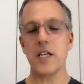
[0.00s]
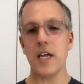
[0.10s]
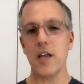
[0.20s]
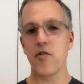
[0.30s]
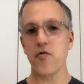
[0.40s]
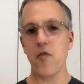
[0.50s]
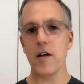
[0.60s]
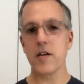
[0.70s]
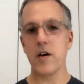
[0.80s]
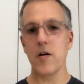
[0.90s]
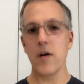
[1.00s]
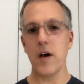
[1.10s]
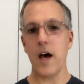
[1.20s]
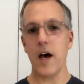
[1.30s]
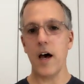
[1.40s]
in Toronto
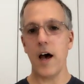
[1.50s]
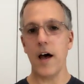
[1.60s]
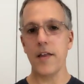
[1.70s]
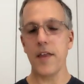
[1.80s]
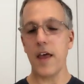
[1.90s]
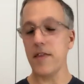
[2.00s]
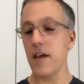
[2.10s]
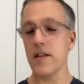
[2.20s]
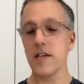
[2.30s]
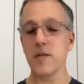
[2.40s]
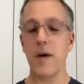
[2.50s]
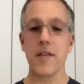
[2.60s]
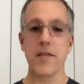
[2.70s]
at the end of this month.